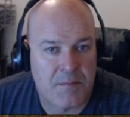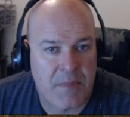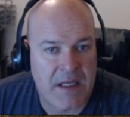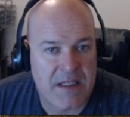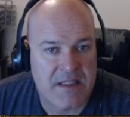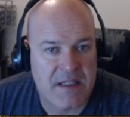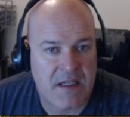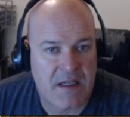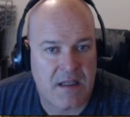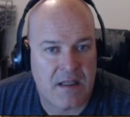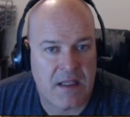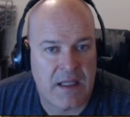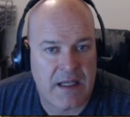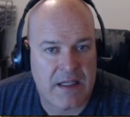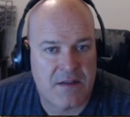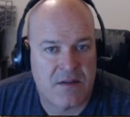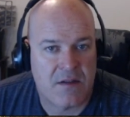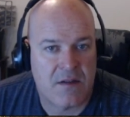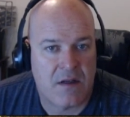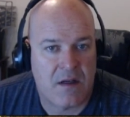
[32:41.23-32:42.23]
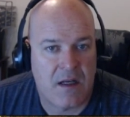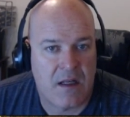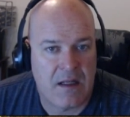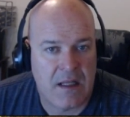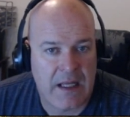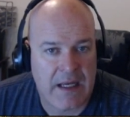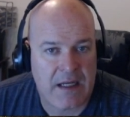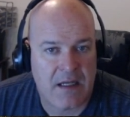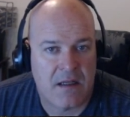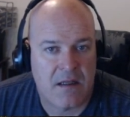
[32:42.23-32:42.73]
basic elect
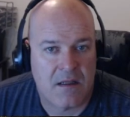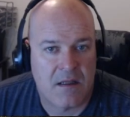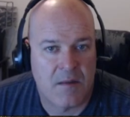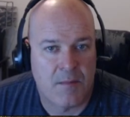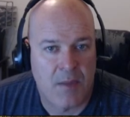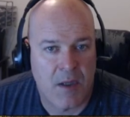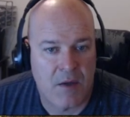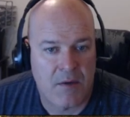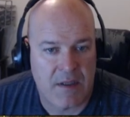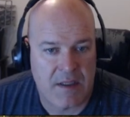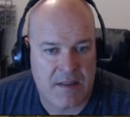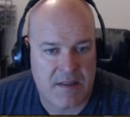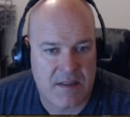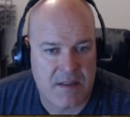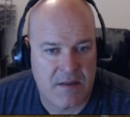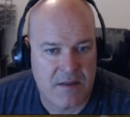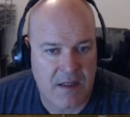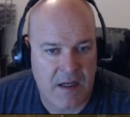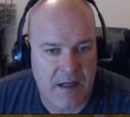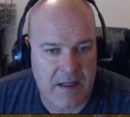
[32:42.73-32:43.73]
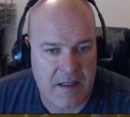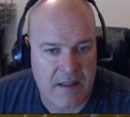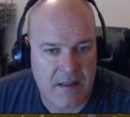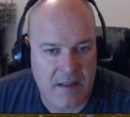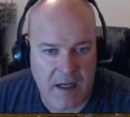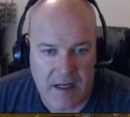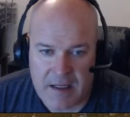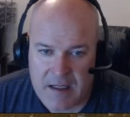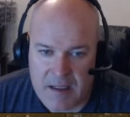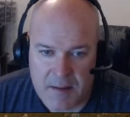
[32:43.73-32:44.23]
component. So now
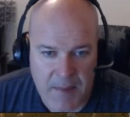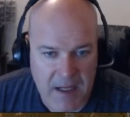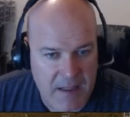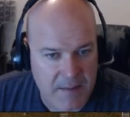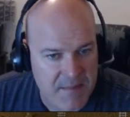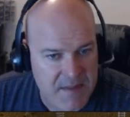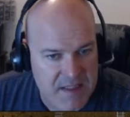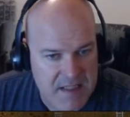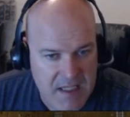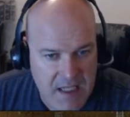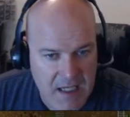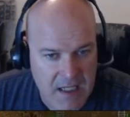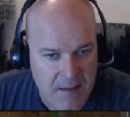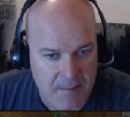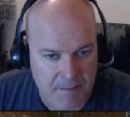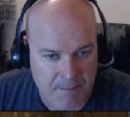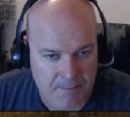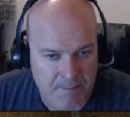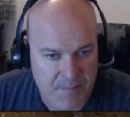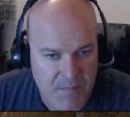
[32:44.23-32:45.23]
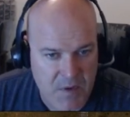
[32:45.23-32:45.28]
I need to make them the same.